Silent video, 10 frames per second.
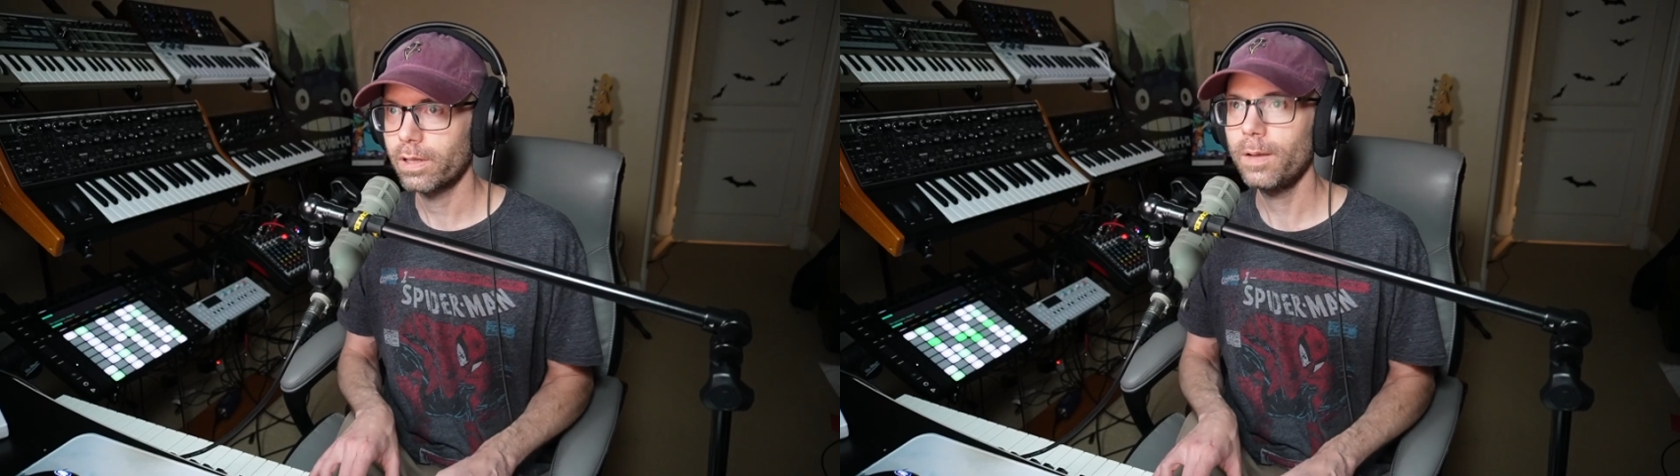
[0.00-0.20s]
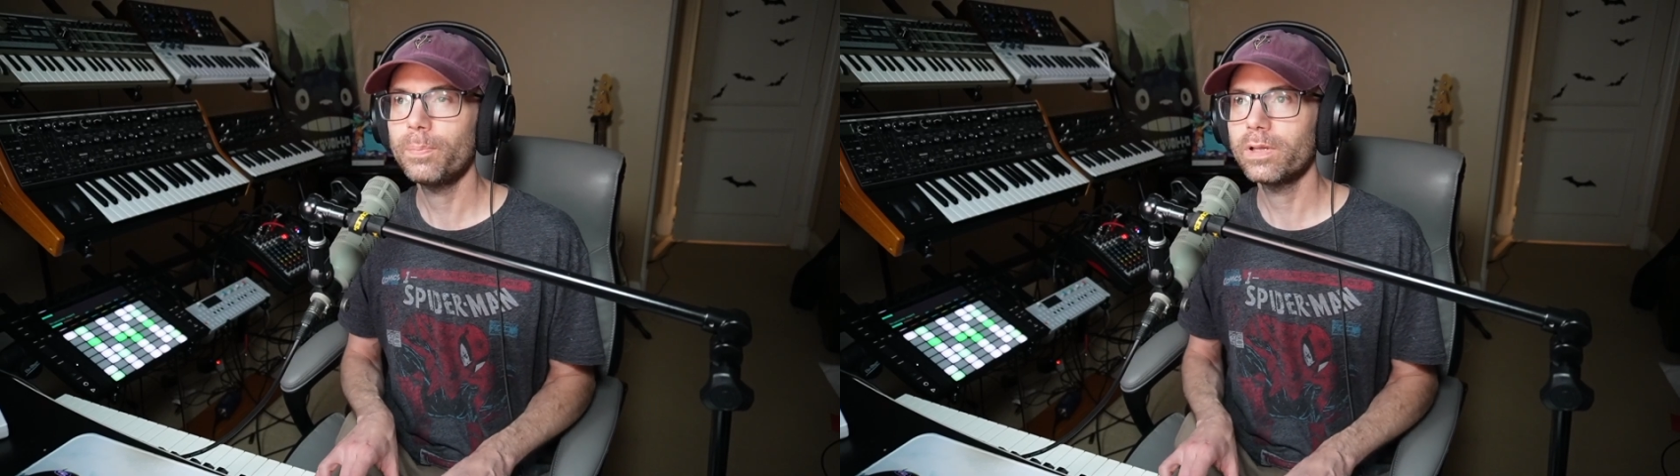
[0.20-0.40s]

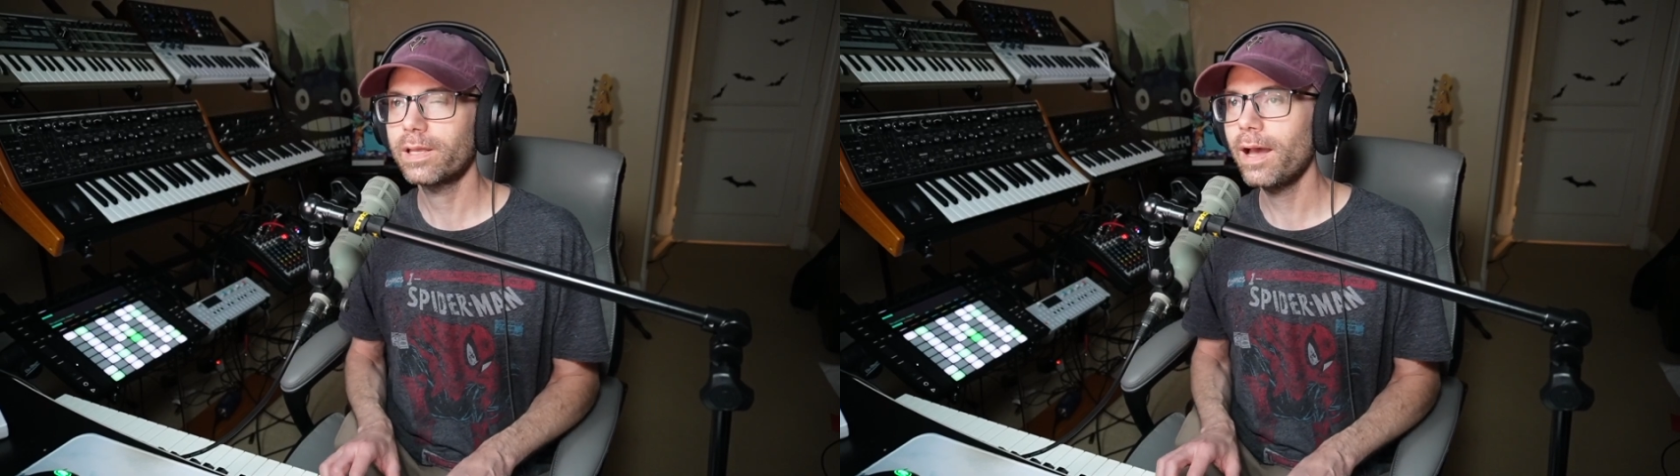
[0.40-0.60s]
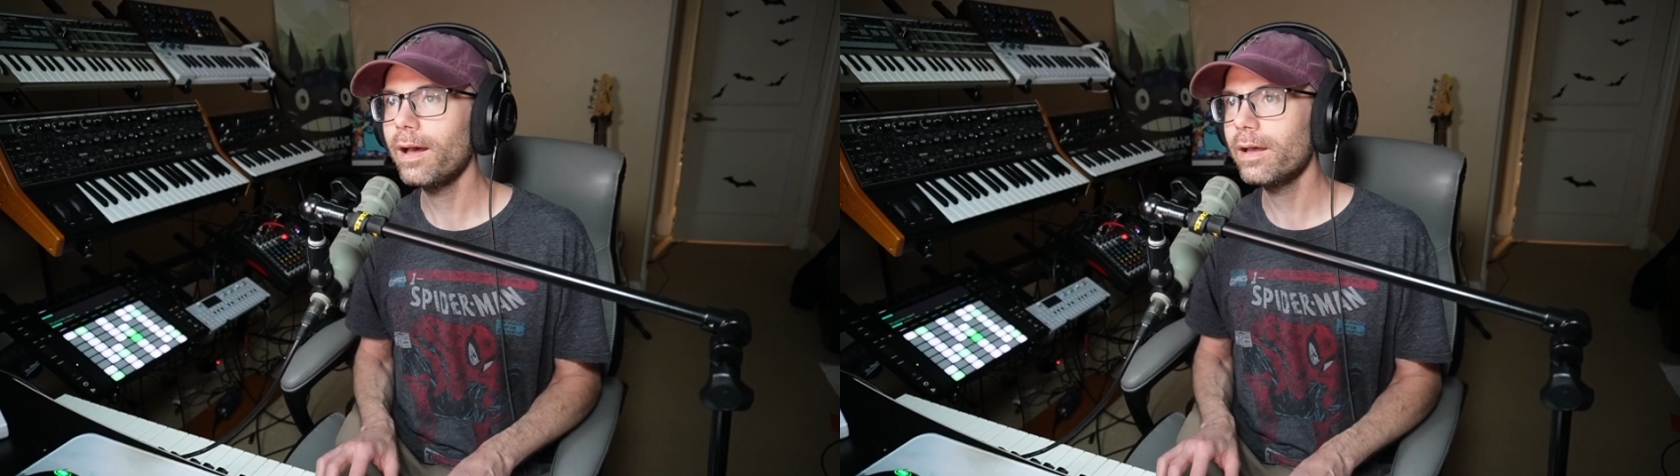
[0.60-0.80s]
couple of
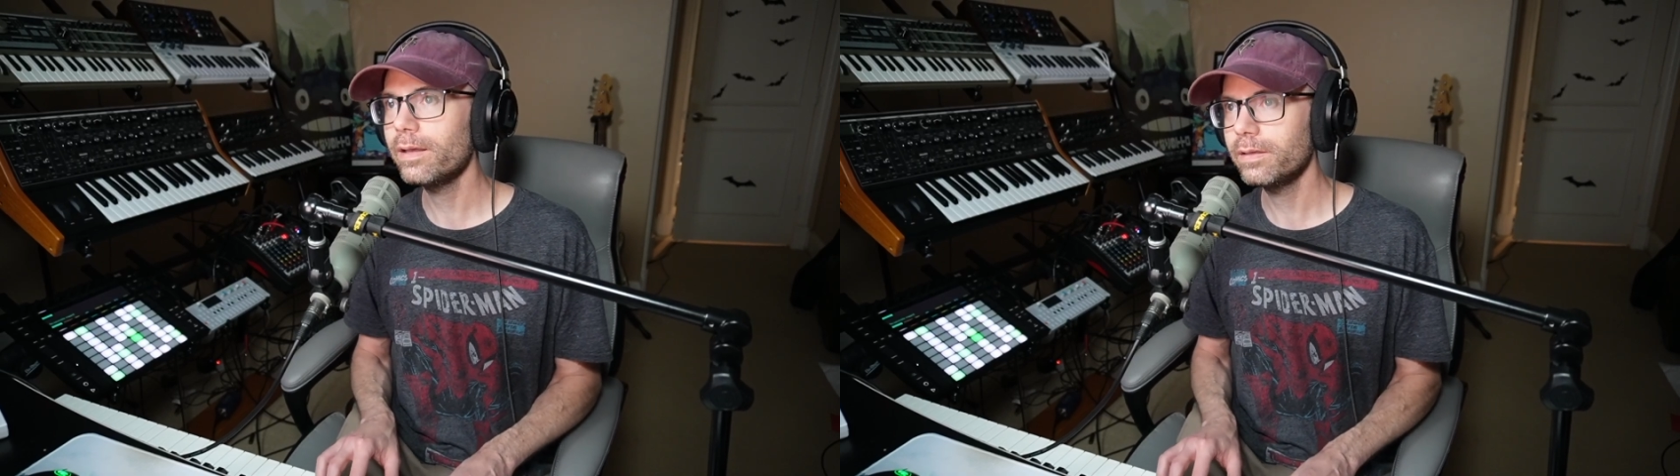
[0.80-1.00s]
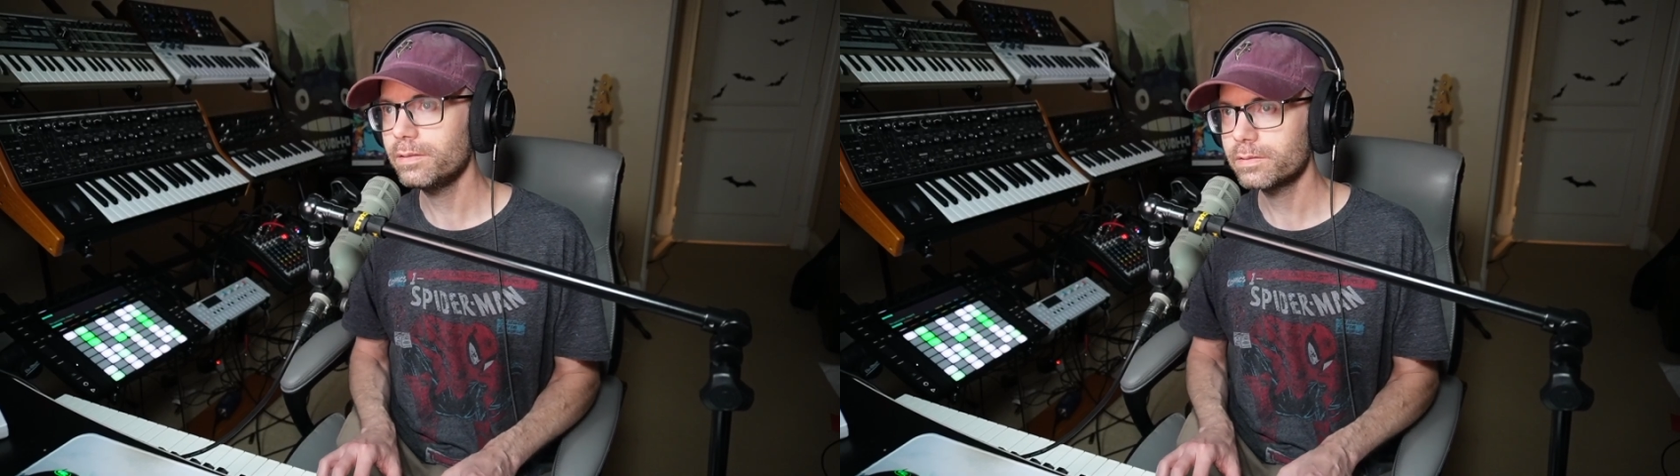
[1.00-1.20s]

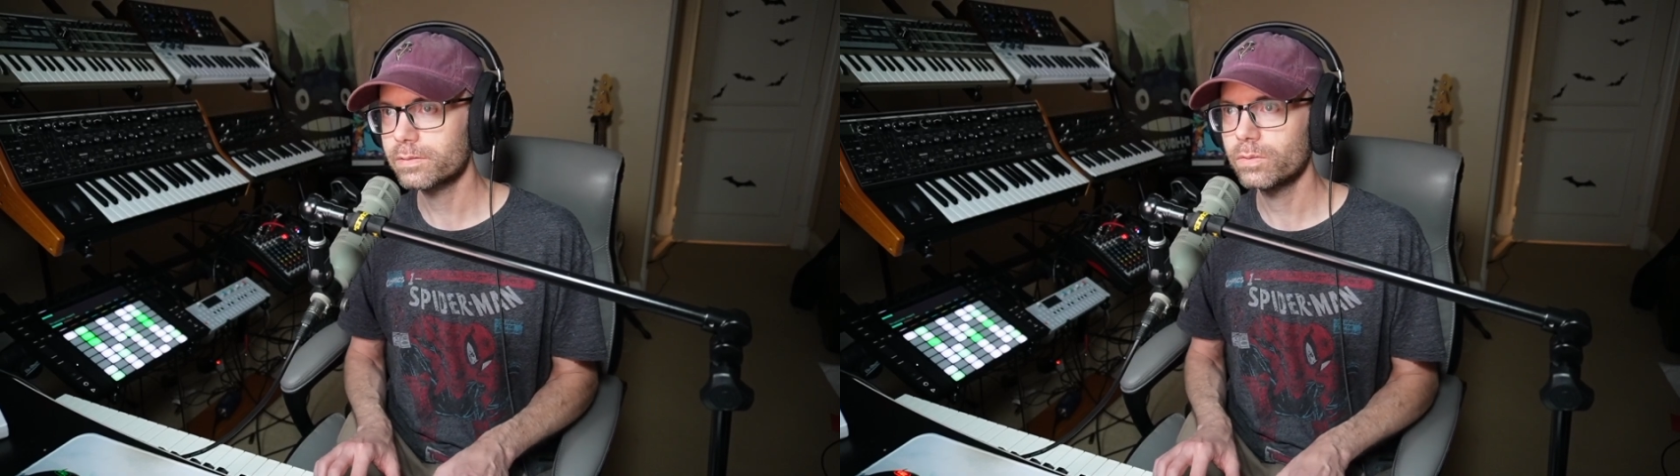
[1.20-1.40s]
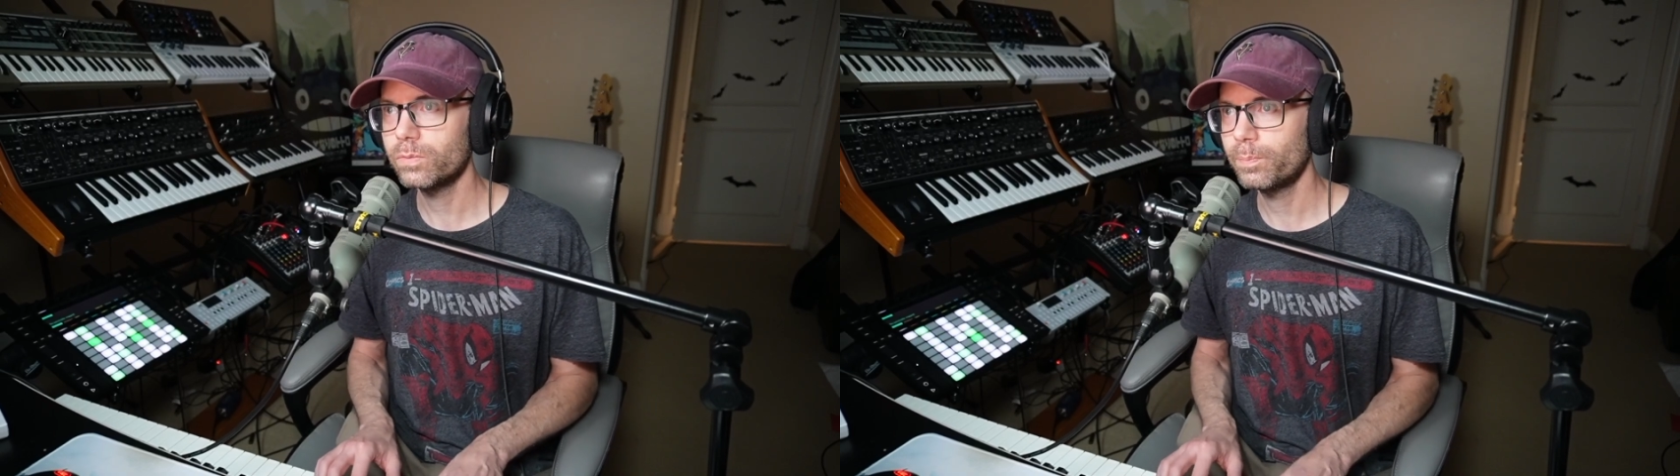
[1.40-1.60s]

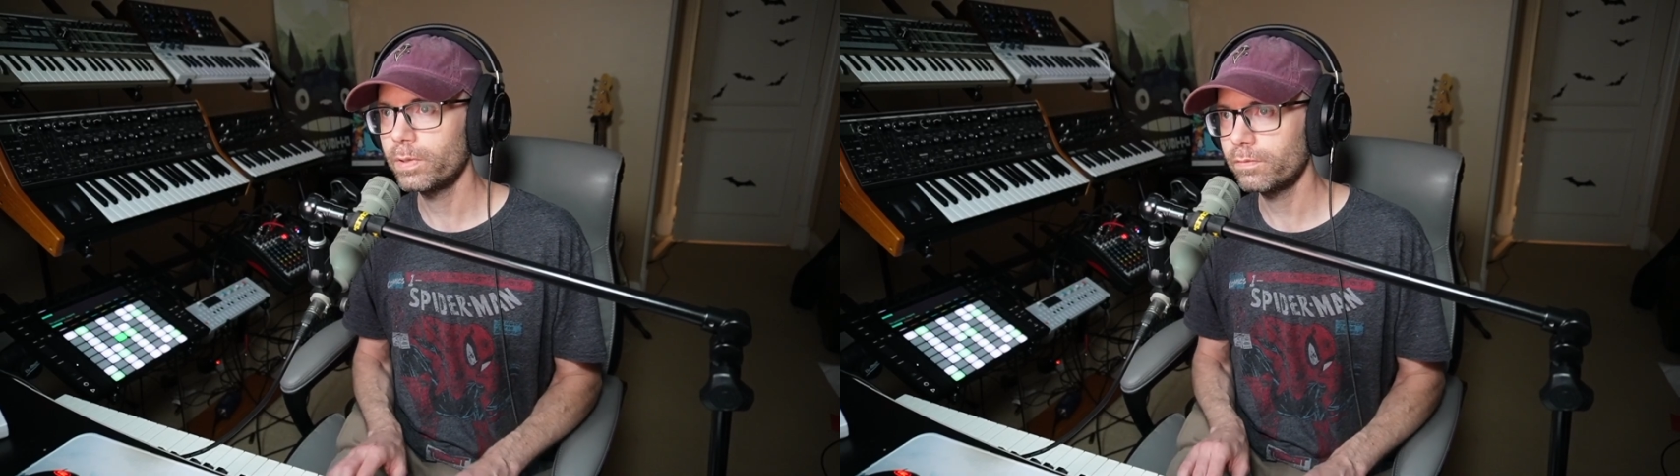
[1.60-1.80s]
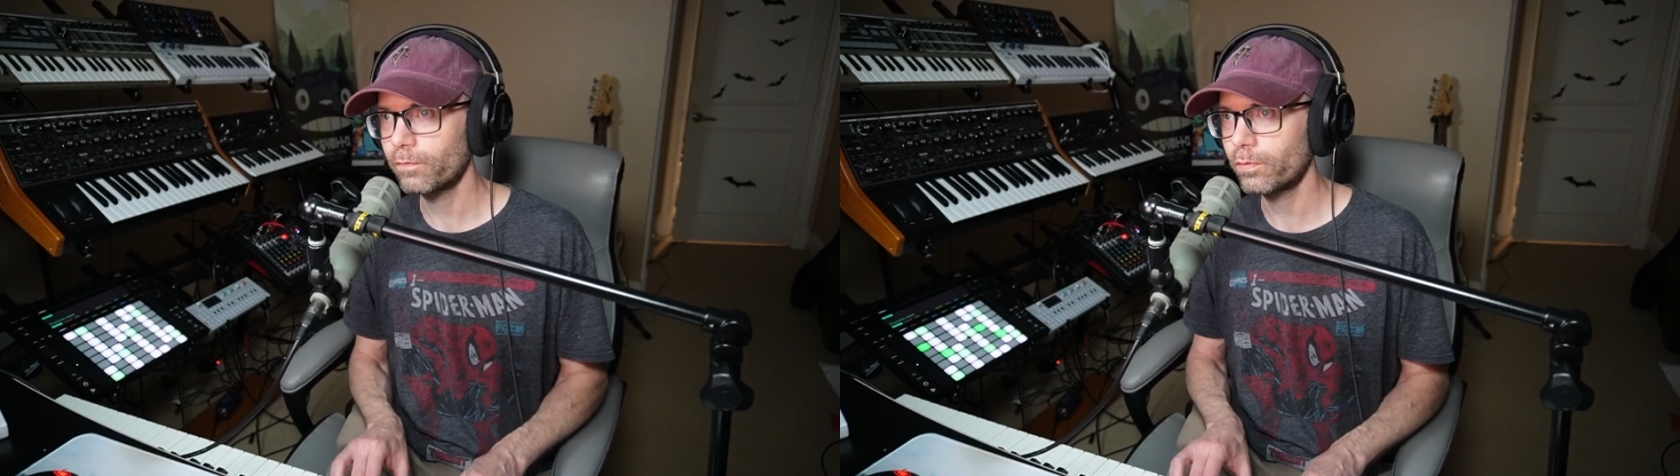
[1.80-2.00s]
guys who'd been